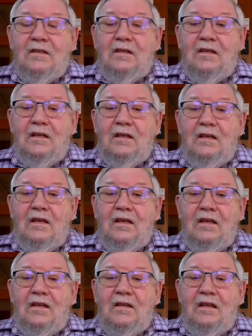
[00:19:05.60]
in
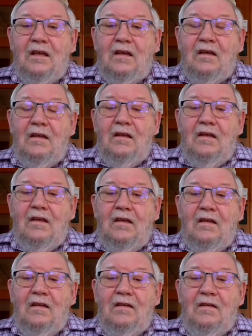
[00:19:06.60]
the in uh,
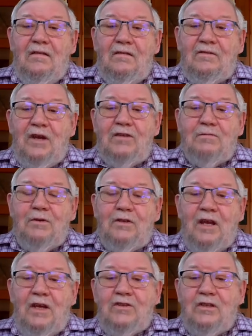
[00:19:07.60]

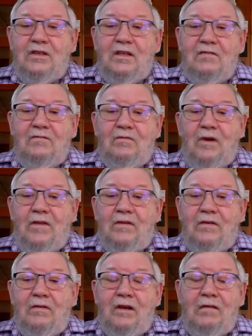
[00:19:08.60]
transportation and
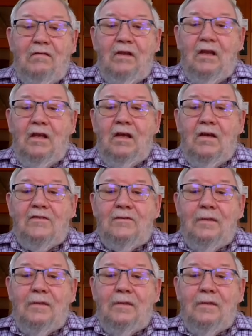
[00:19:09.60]
weather and everything else.